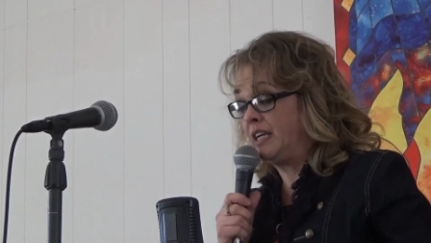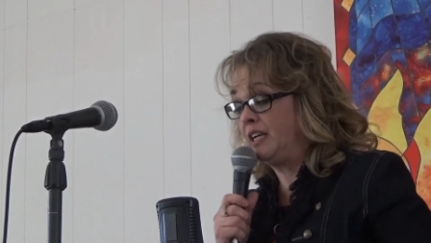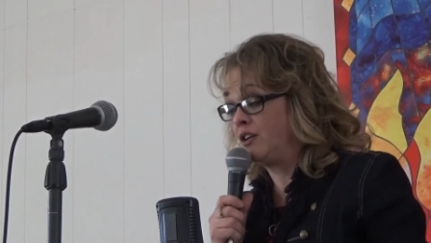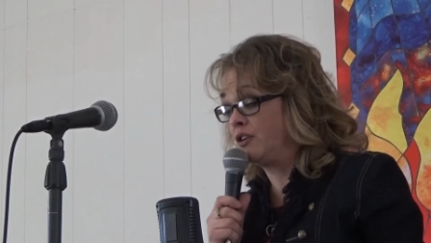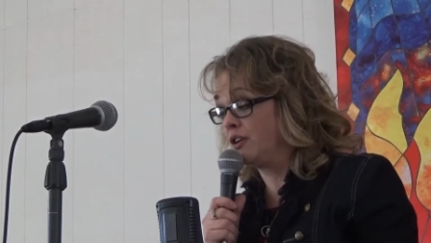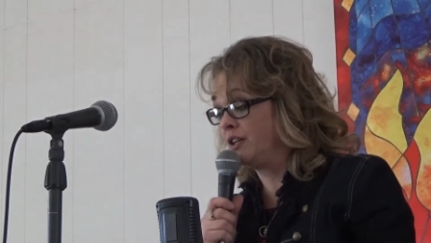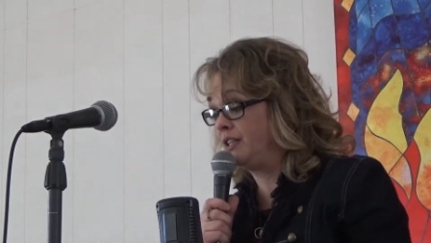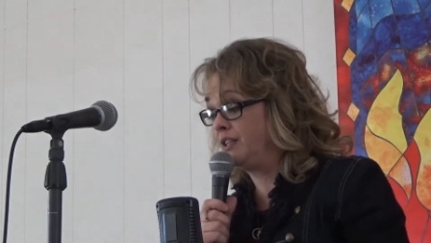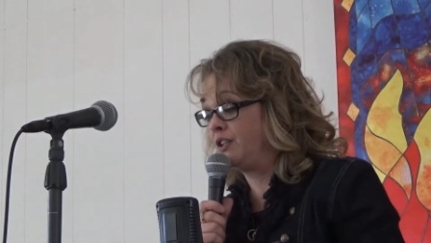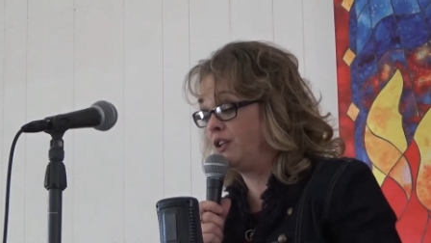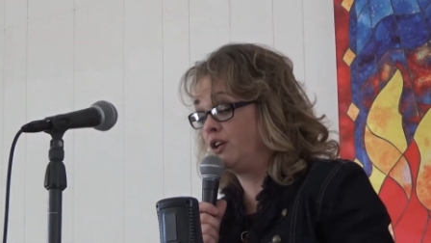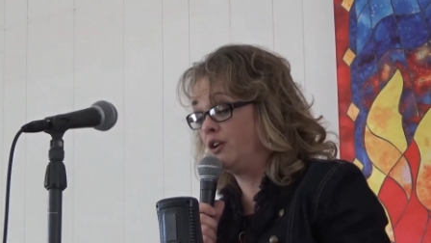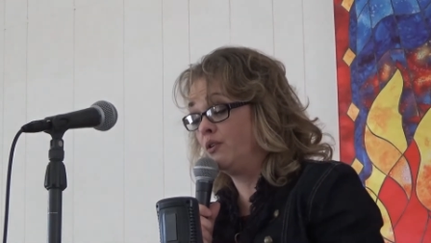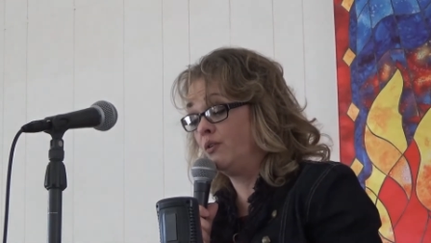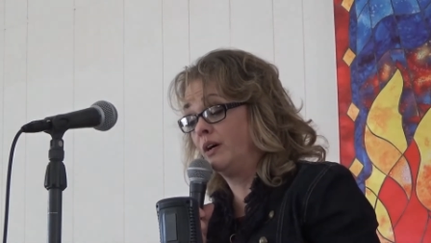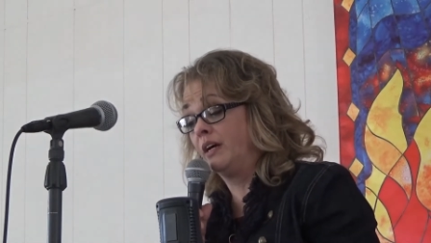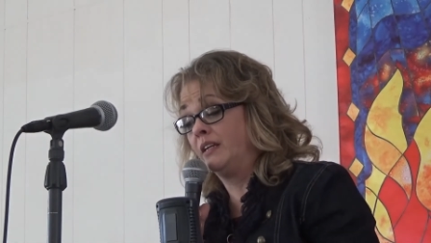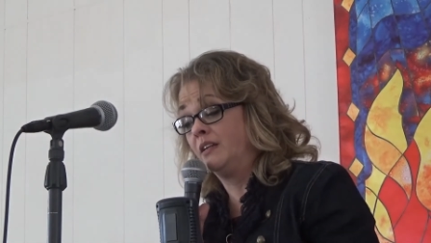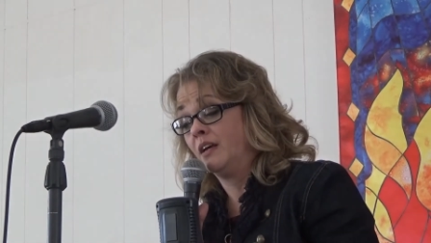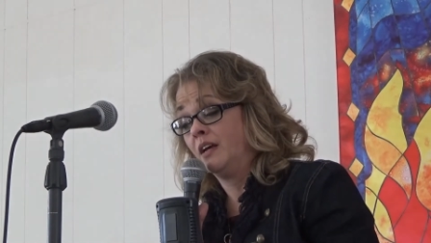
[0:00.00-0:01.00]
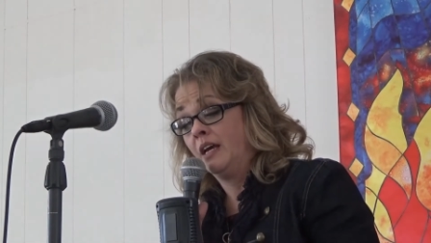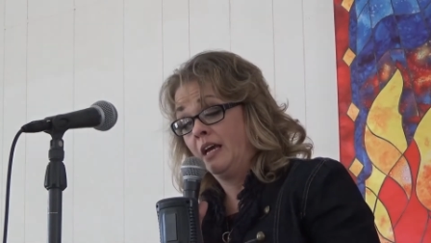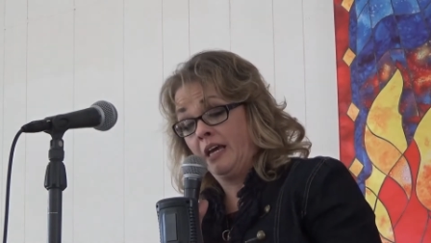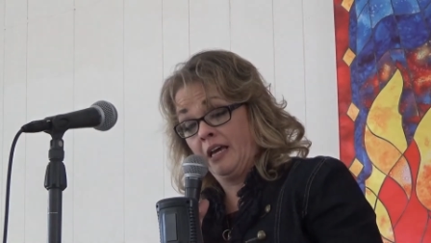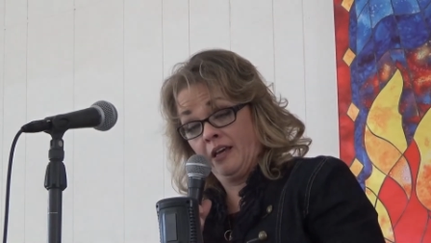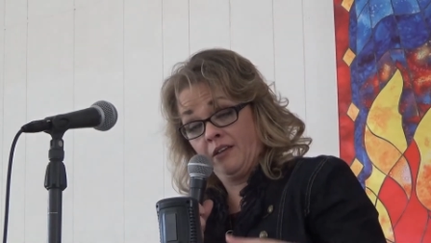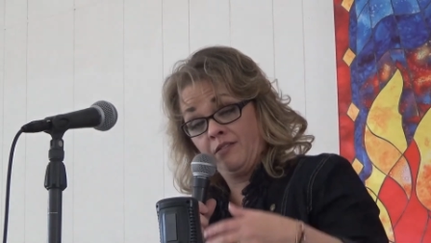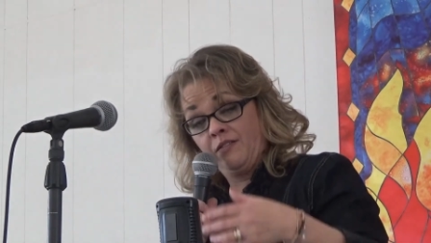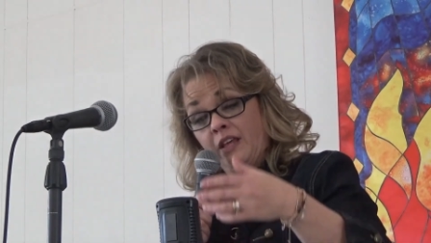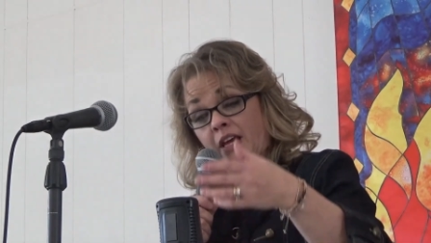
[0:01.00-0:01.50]
he couldn't do it.
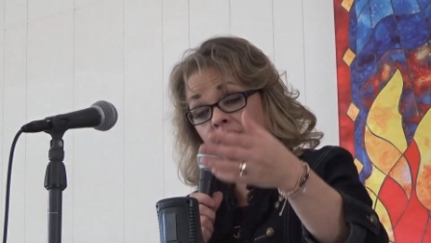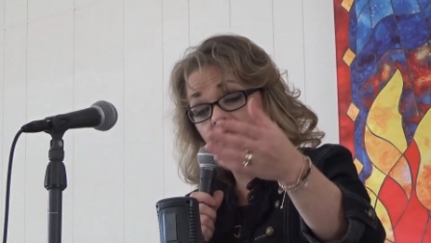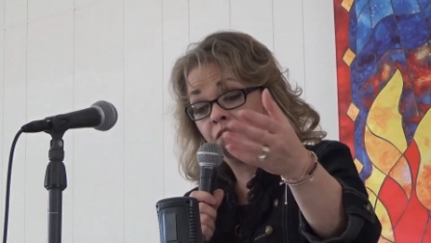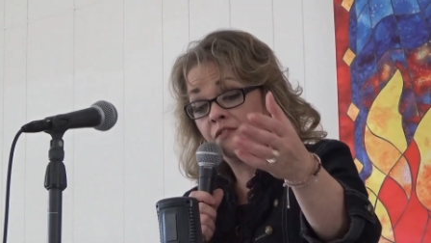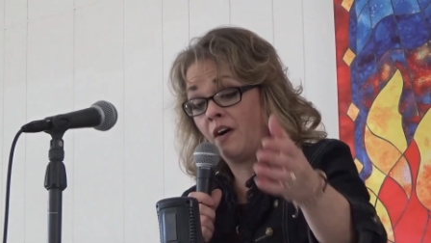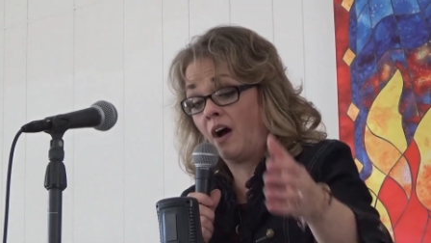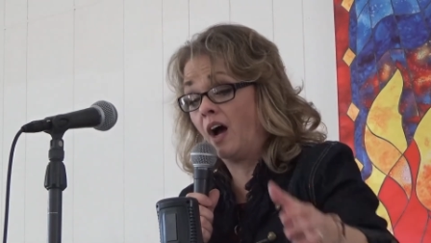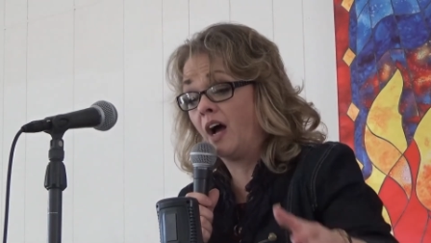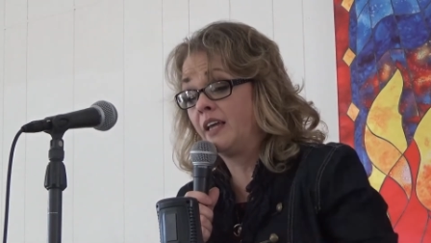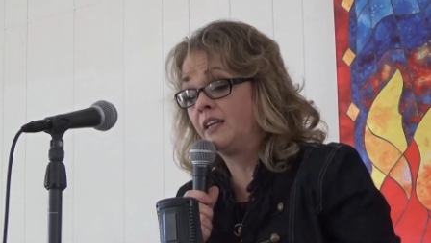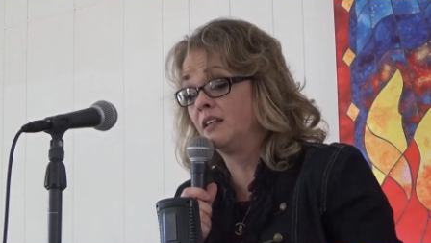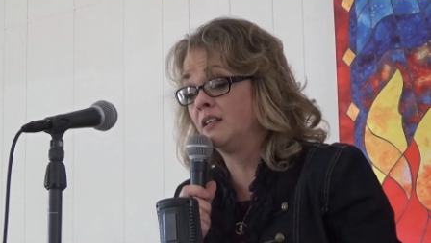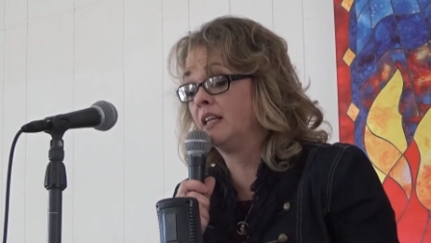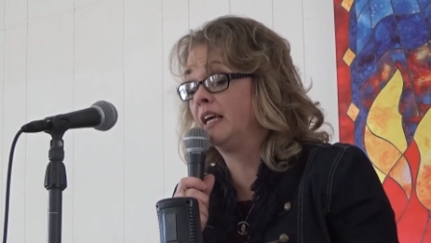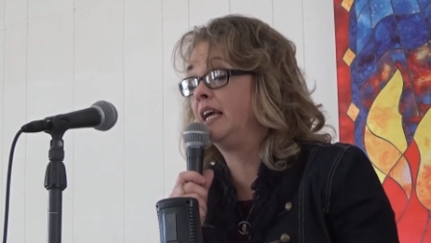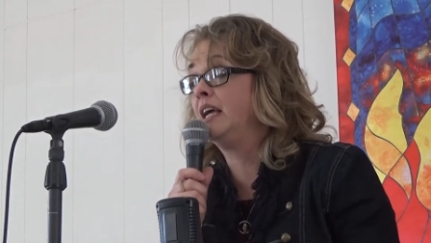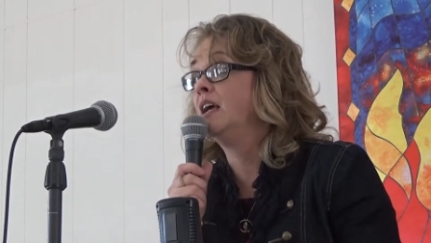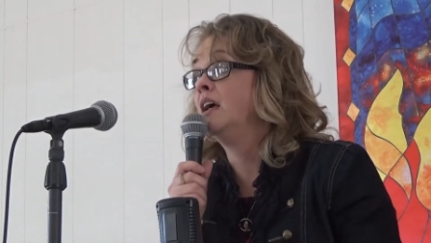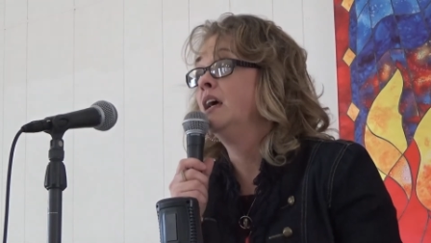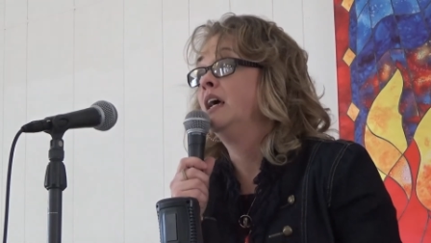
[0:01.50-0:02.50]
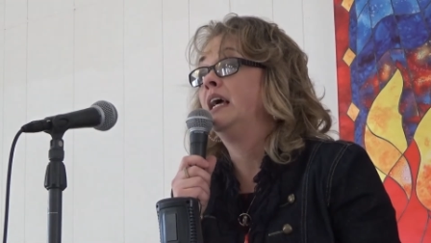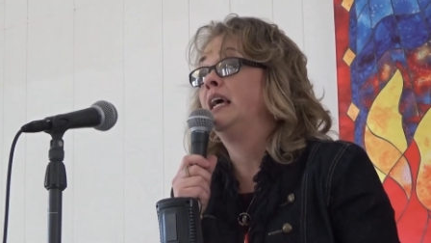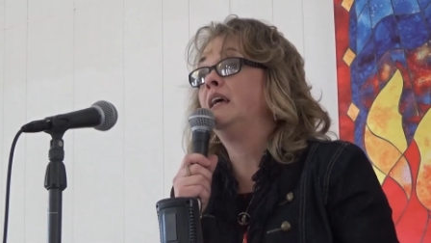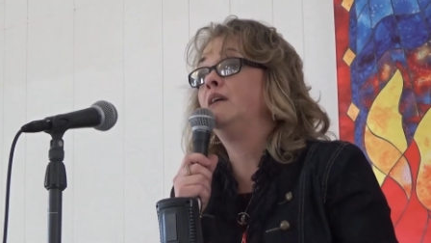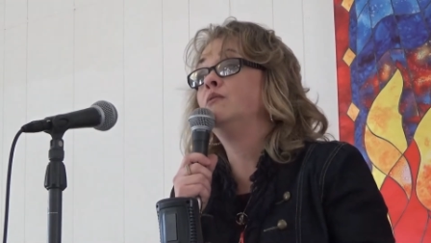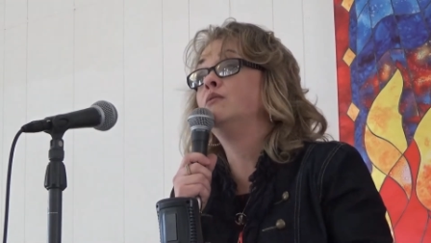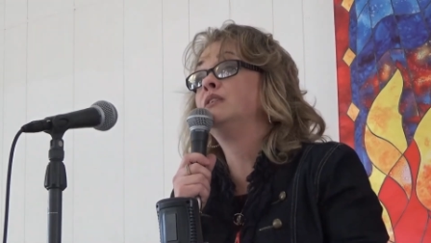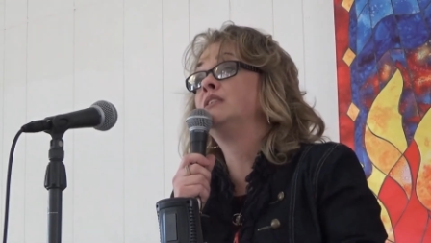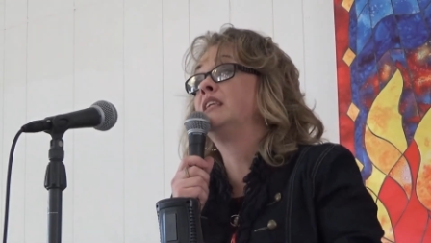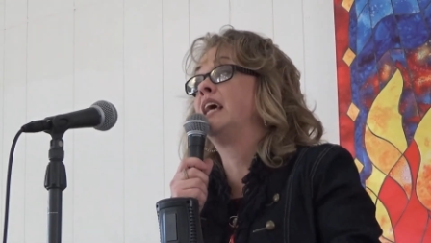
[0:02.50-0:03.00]
And then finally, he
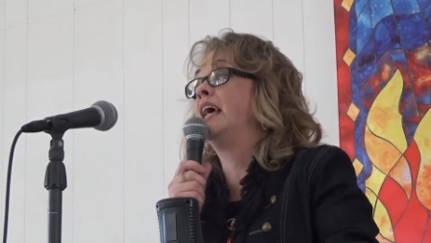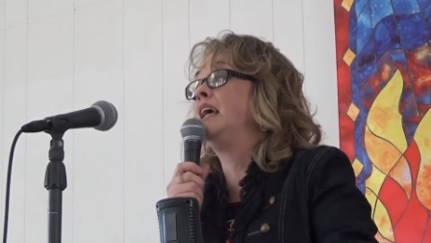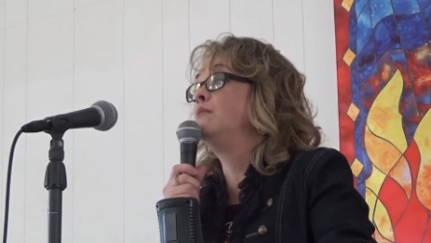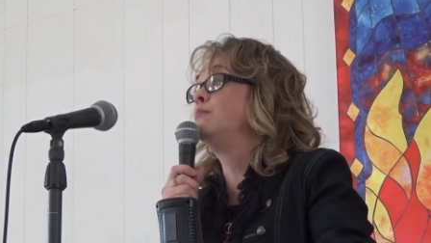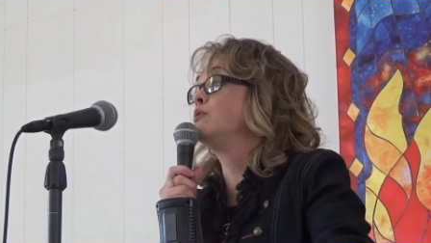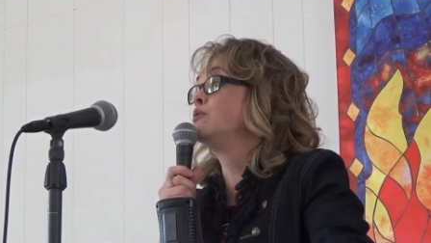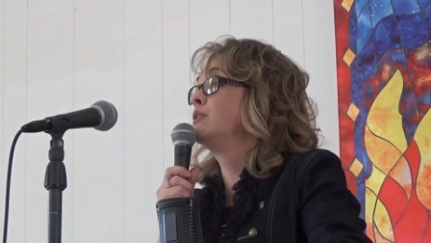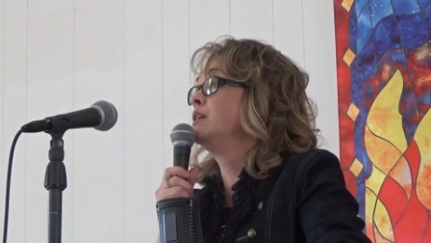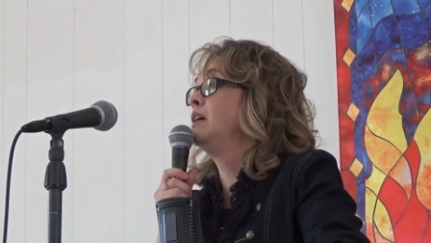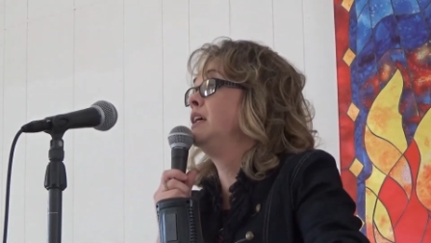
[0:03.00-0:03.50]
was able to,